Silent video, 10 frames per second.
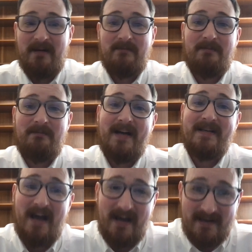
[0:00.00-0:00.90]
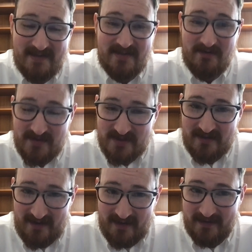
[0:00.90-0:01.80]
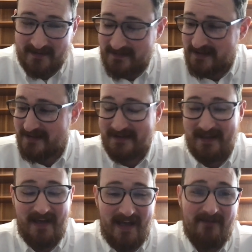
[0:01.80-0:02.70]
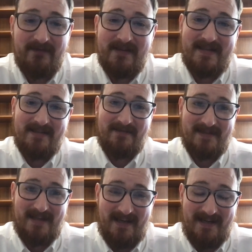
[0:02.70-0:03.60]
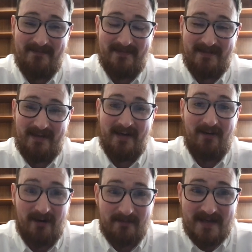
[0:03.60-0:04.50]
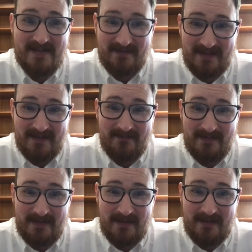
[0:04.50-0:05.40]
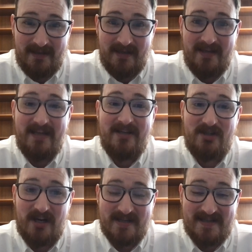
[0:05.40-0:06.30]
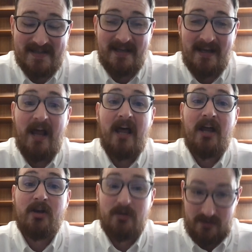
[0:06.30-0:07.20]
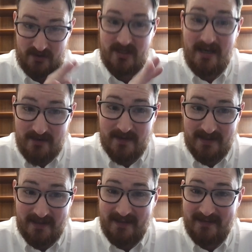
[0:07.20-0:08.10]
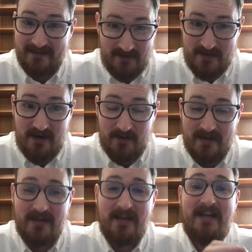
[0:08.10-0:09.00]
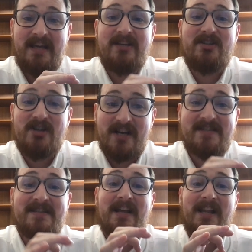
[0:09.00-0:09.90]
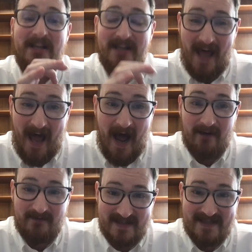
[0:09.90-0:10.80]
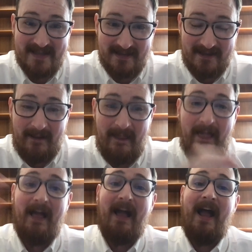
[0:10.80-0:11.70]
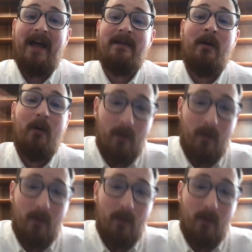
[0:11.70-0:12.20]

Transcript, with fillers: But my dad is so strong that every single time I arm wrestle him, he just genuinely, no joke, he just laughs and